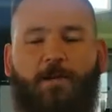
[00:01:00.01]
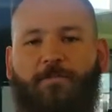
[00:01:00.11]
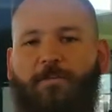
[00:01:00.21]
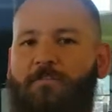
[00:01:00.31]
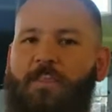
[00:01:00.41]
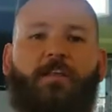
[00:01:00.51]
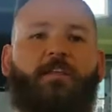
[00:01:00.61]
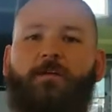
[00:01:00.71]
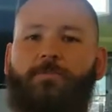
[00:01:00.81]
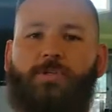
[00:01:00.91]
or 15 of
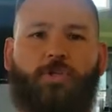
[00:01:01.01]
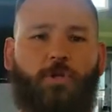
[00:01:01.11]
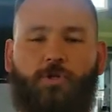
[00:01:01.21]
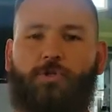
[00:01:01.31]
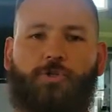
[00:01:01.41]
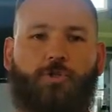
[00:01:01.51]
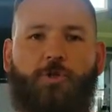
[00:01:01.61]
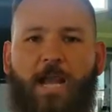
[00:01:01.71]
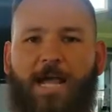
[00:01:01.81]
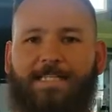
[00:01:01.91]
them start
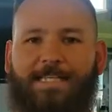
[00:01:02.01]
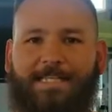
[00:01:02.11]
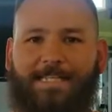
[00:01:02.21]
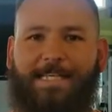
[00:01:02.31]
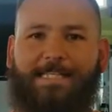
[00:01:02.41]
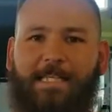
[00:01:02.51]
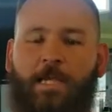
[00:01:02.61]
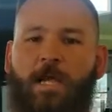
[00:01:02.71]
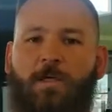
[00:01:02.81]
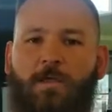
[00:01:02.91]
scrutinizing and teasing
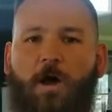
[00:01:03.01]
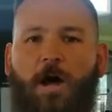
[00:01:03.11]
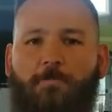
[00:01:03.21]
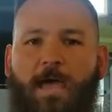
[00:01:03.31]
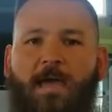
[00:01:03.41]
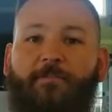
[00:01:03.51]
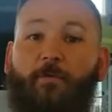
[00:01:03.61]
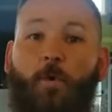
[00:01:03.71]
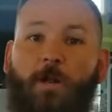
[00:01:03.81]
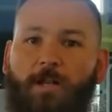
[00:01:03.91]
the odd man for wanting